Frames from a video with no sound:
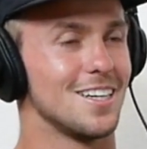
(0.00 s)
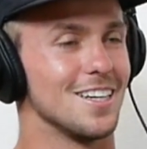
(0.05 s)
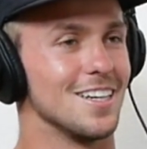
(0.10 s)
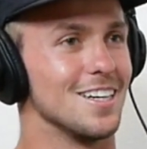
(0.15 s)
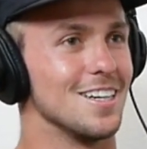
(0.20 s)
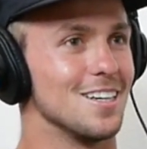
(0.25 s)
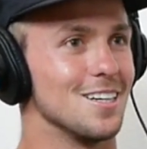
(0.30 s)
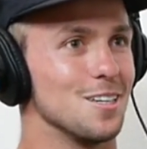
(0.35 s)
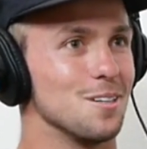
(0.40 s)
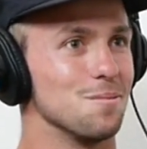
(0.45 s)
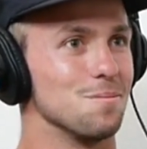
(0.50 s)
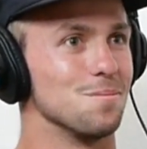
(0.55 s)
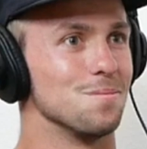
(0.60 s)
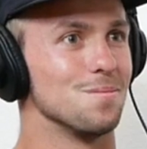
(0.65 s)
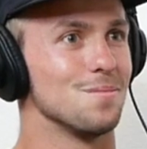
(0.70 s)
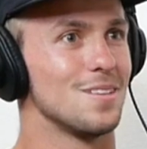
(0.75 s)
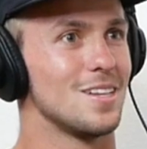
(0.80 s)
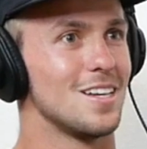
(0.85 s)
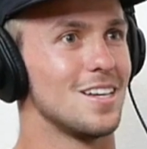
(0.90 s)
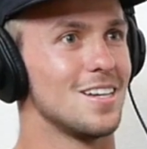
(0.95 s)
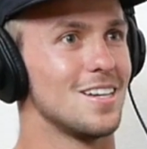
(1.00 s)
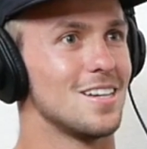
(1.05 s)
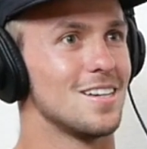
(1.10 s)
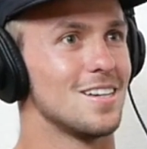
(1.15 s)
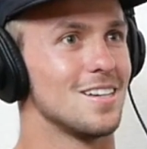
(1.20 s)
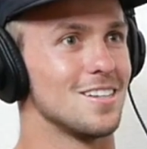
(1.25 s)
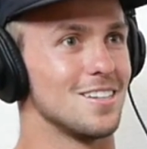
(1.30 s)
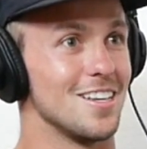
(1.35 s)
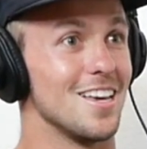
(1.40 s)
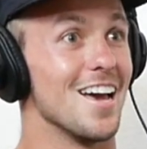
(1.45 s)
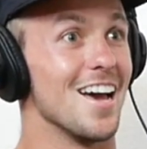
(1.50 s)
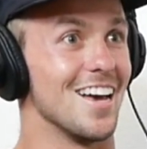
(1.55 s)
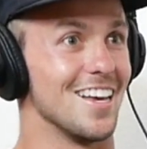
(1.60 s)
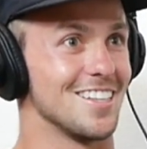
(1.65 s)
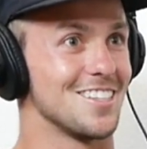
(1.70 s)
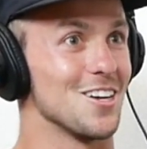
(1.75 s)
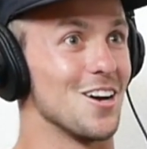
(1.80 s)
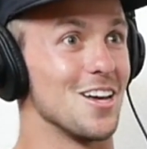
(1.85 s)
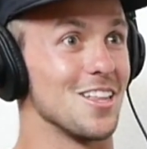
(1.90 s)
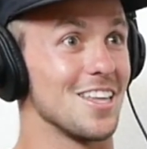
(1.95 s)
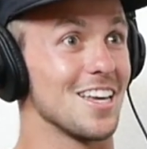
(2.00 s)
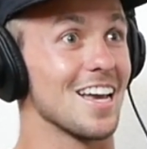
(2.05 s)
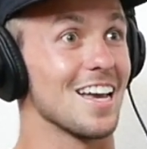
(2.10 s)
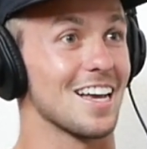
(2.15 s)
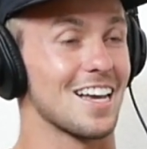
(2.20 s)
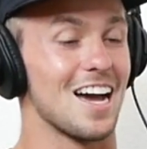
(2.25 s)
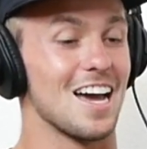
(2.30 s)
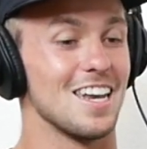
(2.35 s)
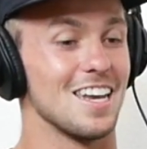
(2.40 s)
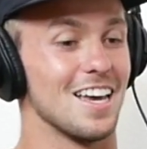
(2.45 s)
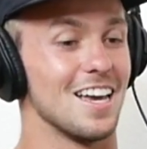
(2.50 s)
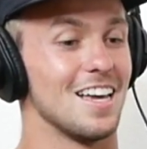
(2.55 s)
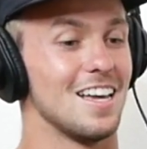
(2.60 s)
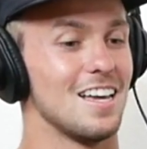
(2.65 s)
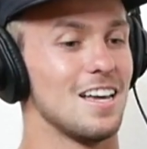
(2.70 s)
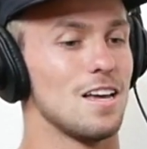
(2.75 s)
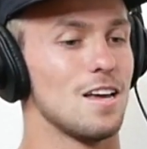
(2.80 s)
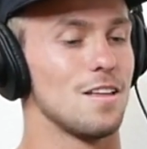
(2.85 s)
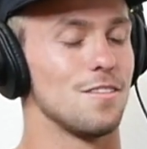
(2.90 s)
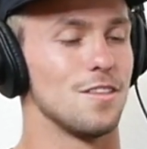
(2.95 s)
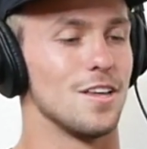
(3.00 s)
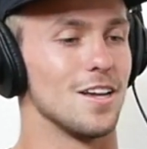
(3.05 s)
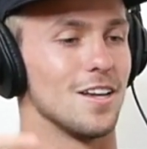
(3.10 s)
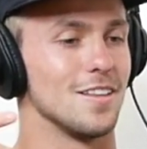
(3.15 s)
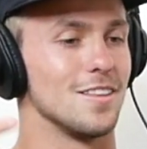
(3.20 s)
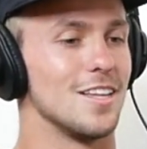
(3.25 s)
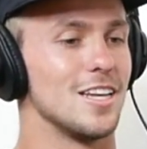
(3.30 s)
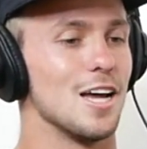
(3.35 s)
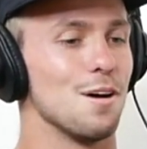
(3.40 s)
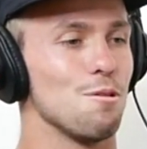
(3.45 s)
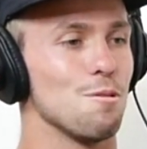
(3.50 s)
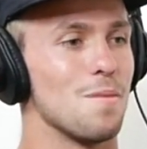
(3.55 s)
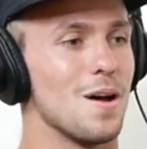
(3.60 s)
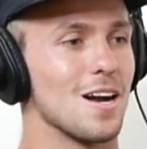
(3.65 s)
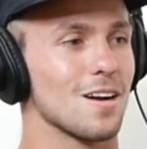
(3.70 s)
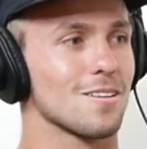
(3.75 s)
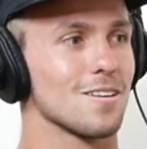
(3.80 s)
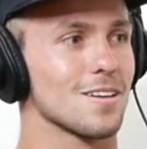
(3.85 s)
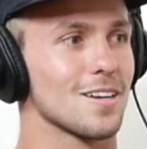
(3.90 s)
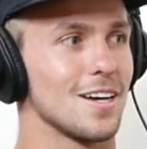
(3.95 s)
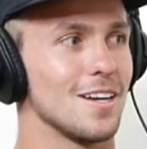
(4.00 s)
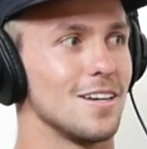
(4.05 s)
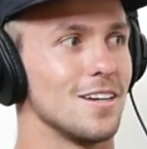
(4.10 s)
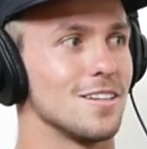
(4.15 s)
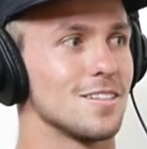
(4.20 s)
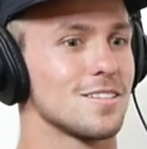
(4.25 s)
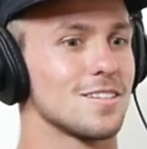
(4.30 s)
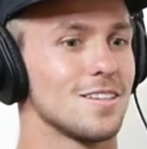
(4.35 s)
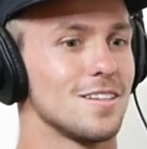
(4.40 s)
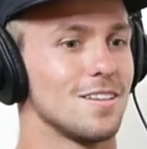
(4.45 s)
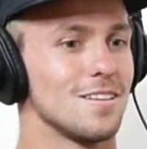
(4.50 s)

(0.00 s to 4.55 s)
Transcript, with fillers: Um, really? Yeah. So I think it kind of the the double back row kind of just